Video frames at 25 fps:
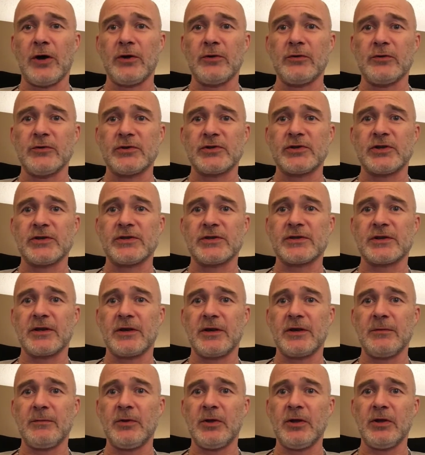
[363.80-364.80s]
it was just
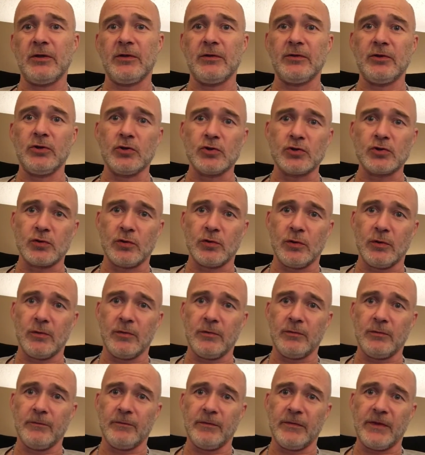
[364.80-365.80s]
going to be the
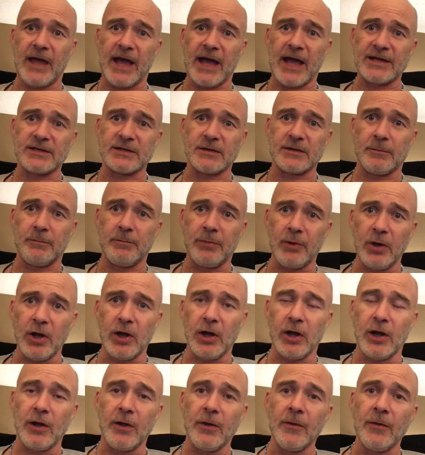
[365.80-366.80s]
usual NASA
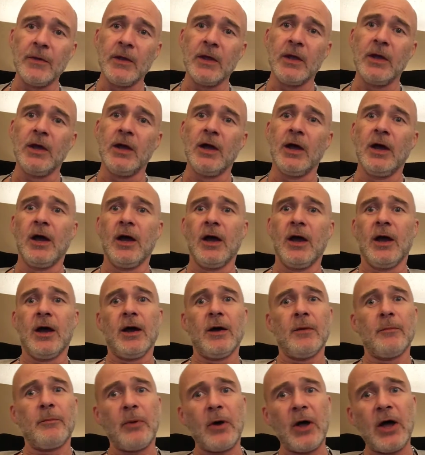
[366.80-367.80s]
bull,
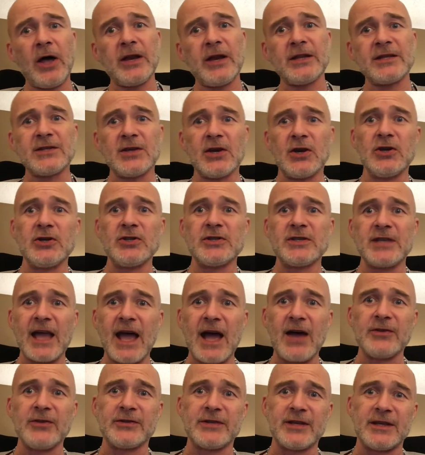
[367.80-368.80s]
but it turns
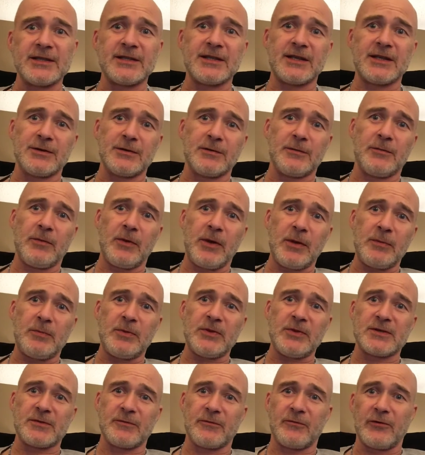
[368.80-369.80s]
out that there might
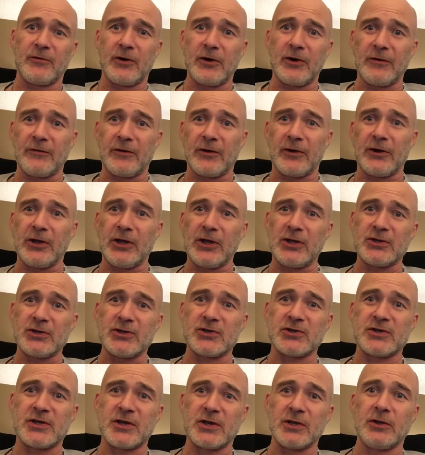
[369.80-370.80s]
be some very, very
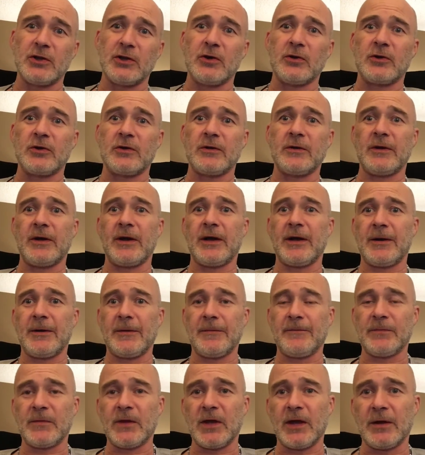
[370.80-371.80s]
interesting
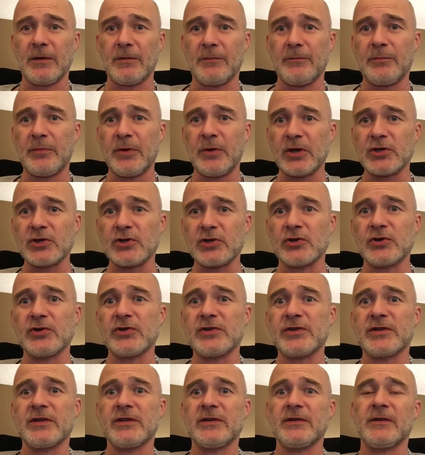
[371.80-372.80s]

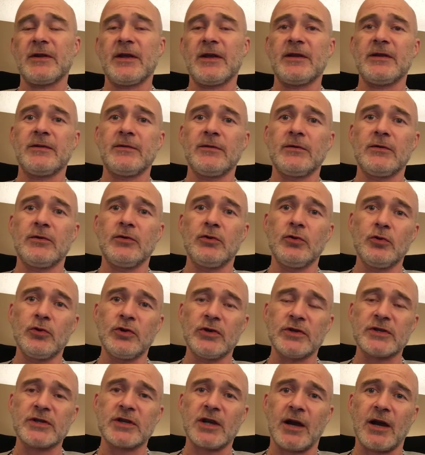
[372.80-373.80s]
pictures and new
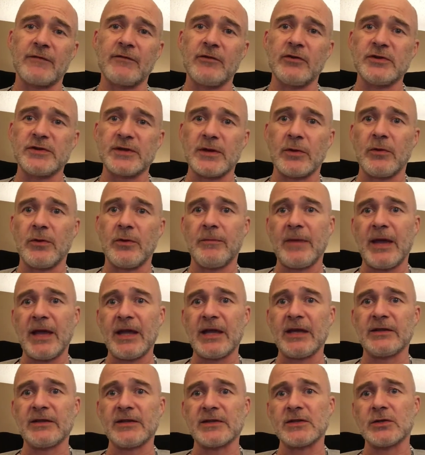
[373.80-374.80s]
discoveries that we
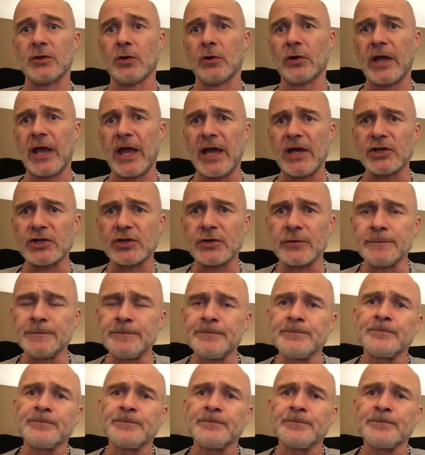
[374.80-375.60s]
make at this location.